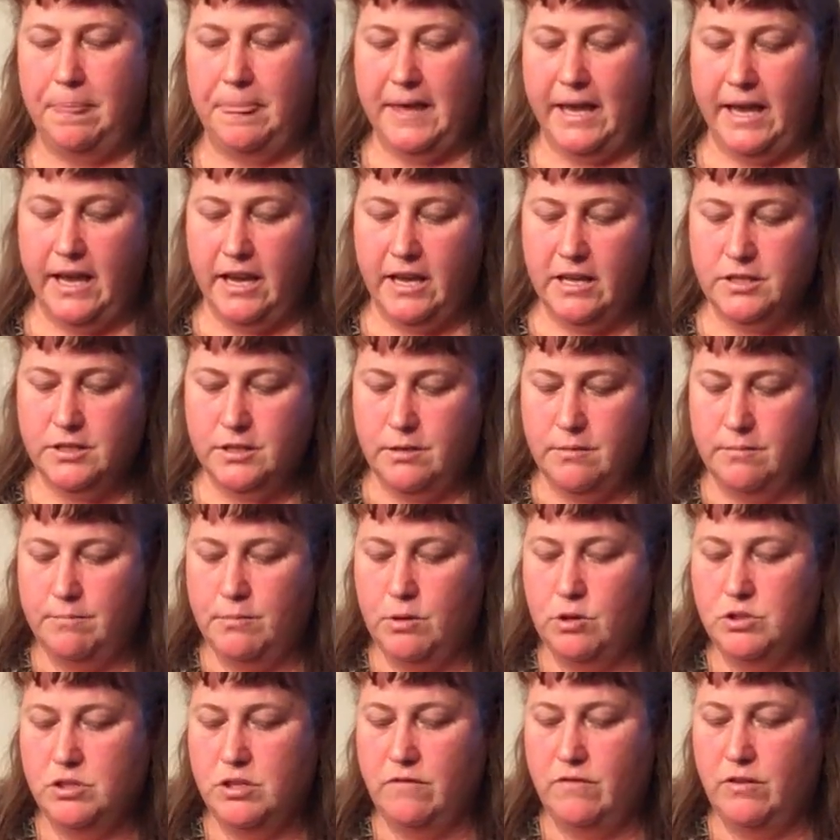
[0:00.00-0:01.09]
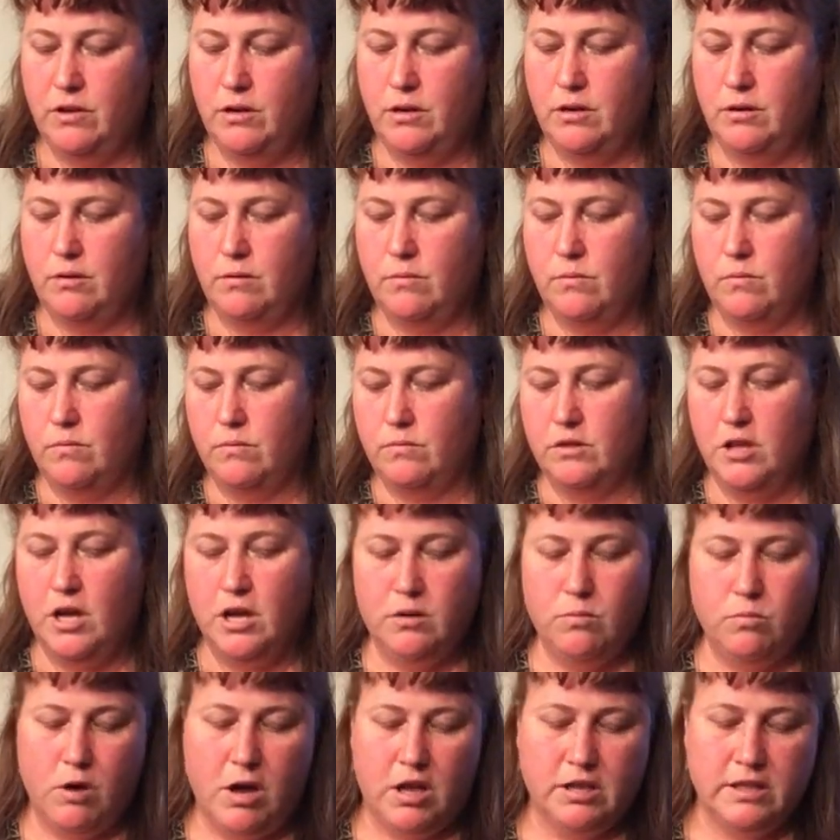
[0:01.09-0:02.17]
And most of your
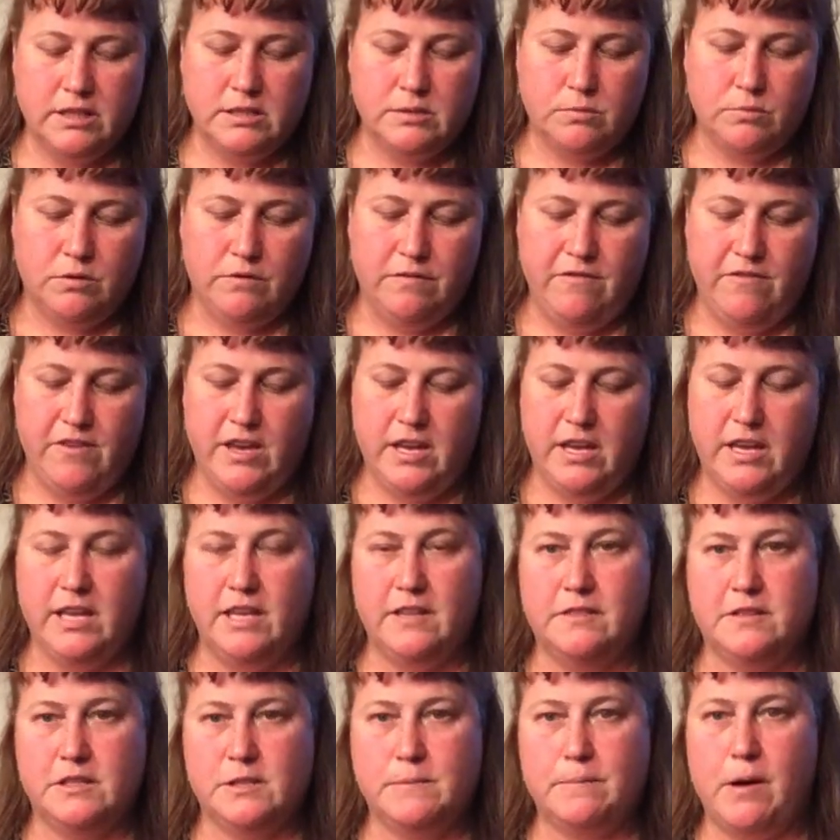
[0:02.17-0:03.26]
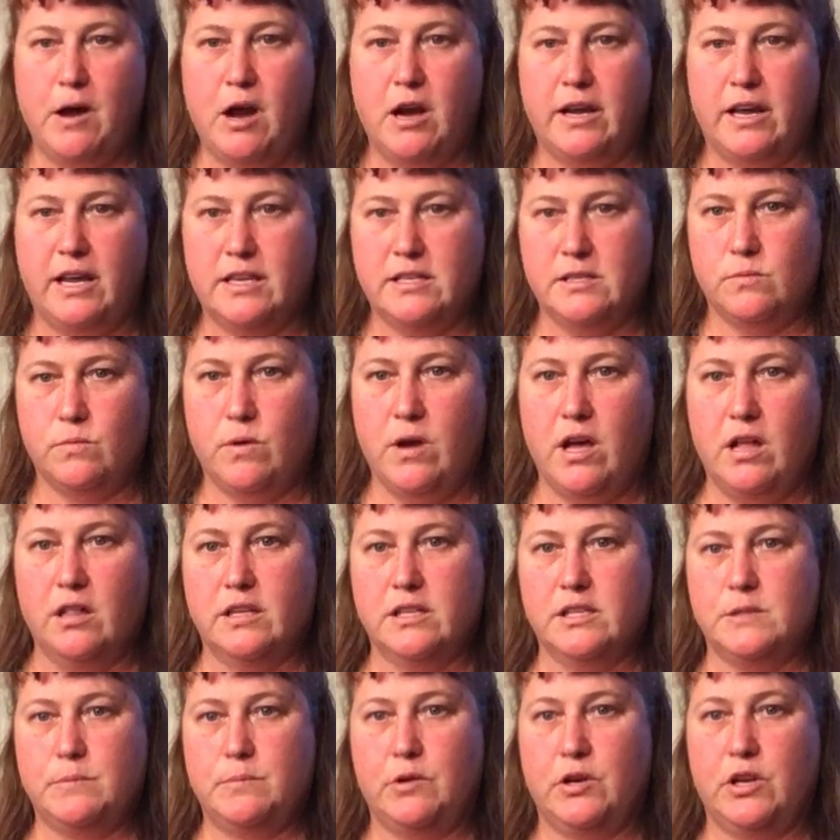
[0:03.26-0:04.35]
lug wallets will fit in this pocket as well.
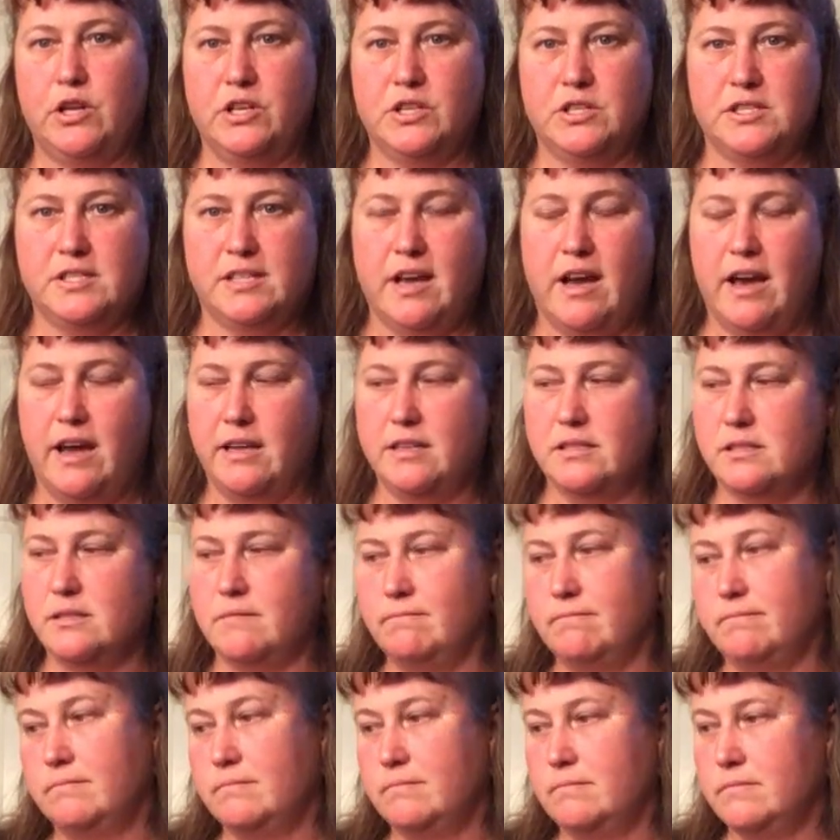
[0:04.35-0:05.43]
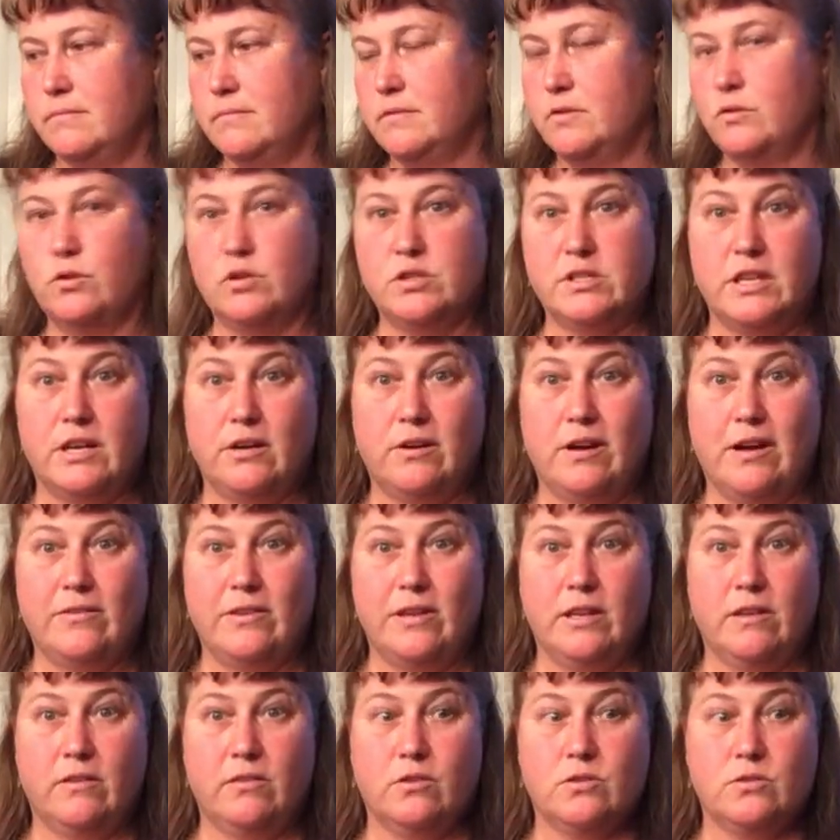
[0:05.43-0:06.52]
It's pretty good size. And of course, I don't have
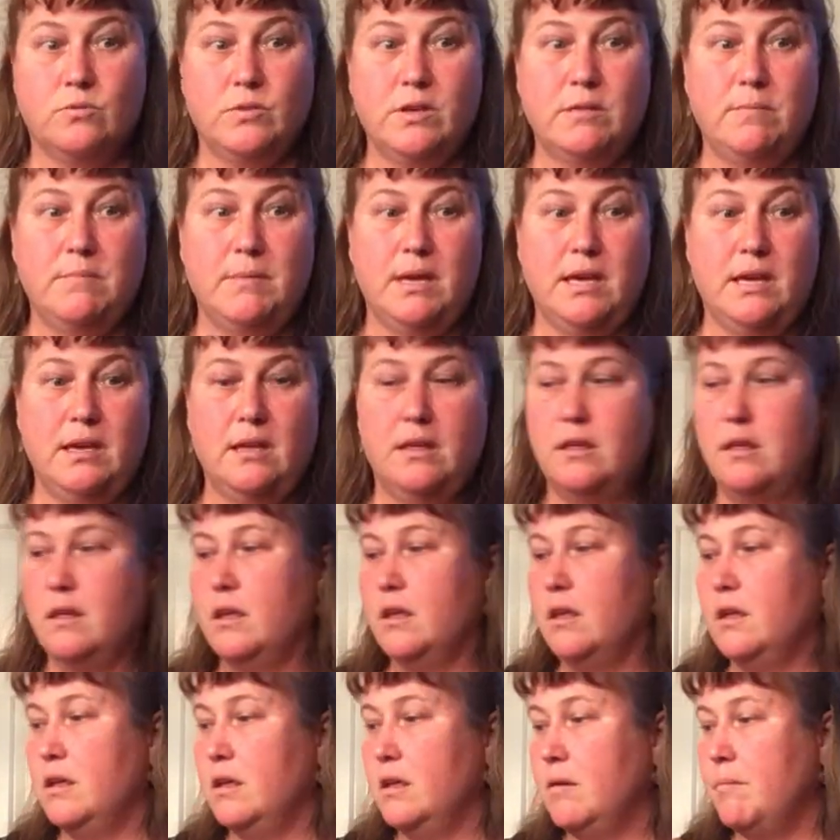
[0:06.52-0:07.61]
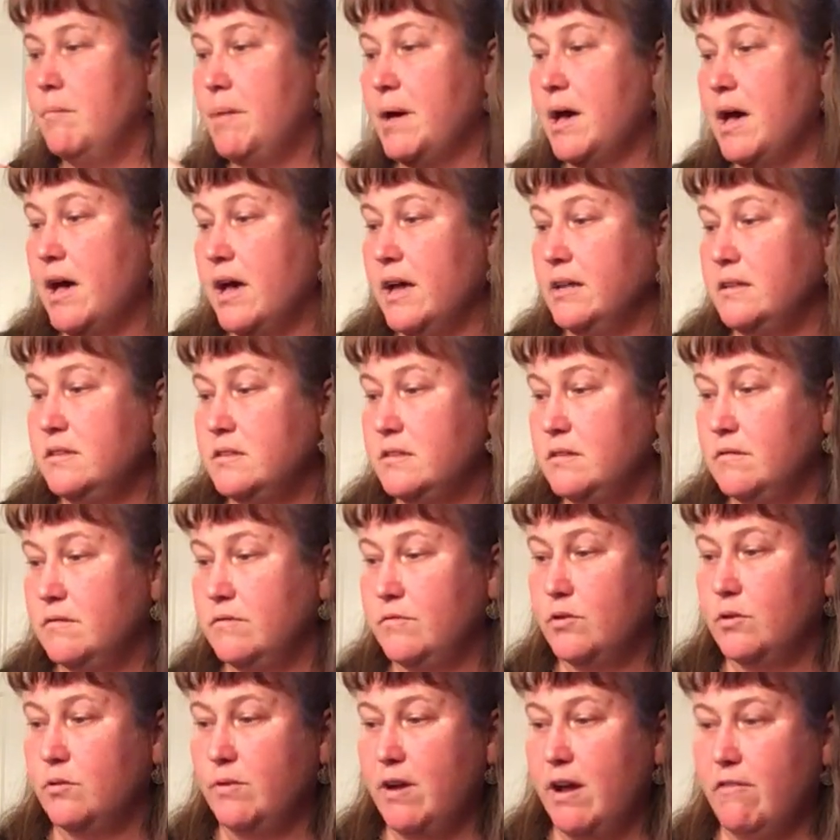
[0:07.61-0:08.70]
any of those with me, but
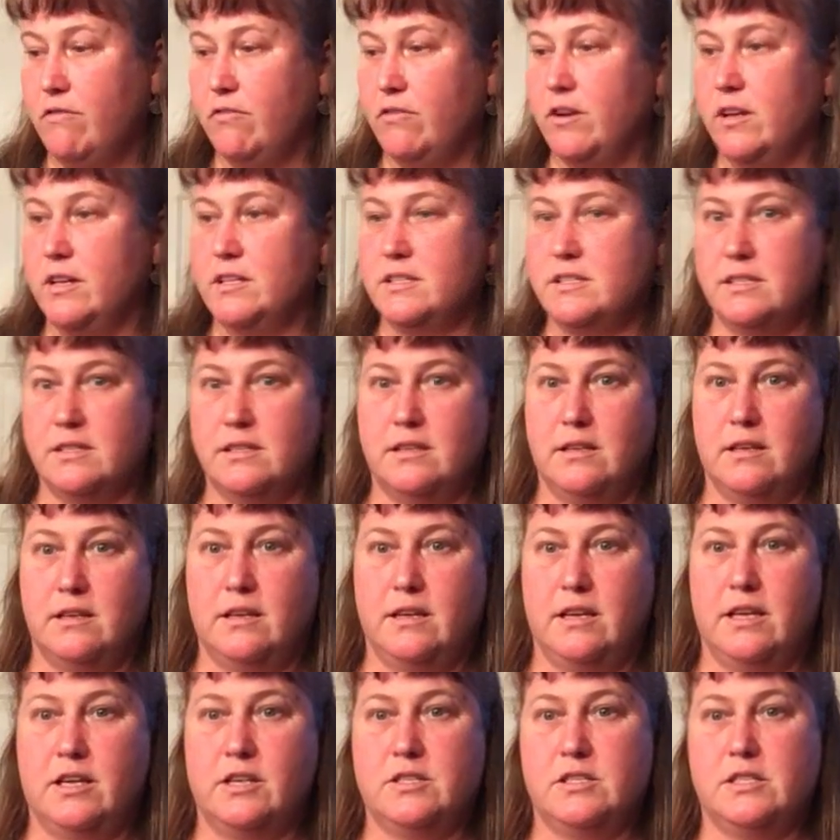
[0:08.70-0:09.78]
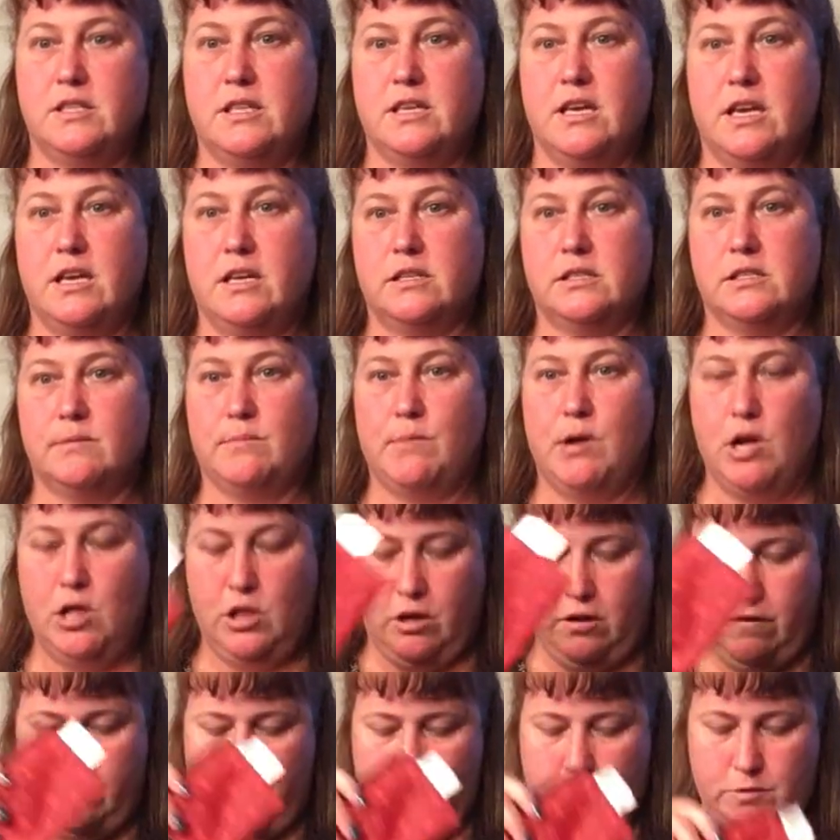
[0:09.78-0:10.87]
for reference, here's the smaller
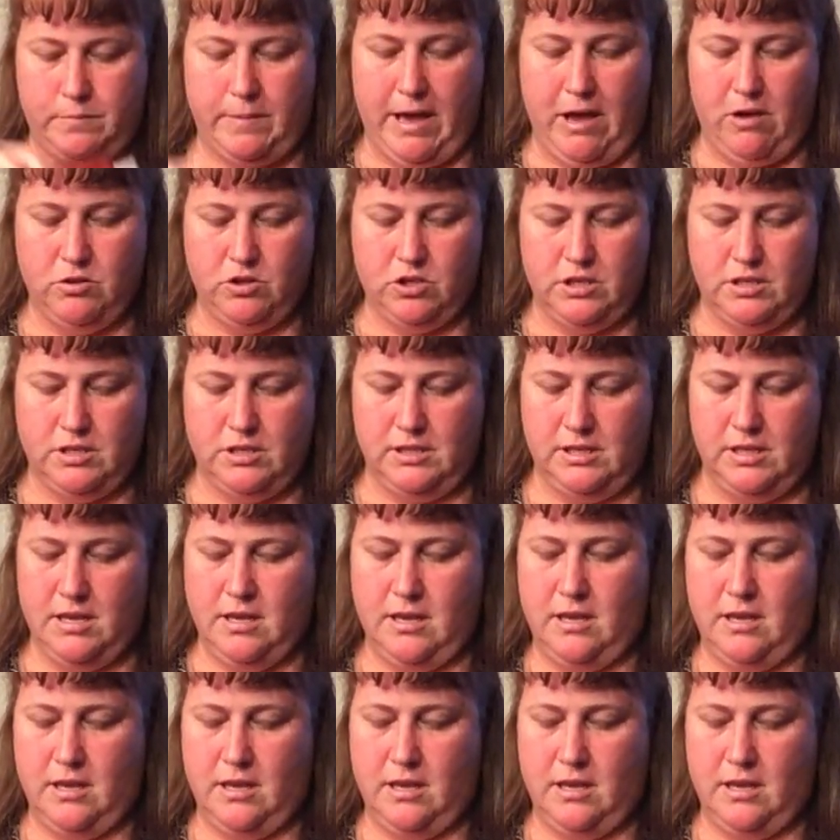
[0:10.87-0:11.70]
of those pouches.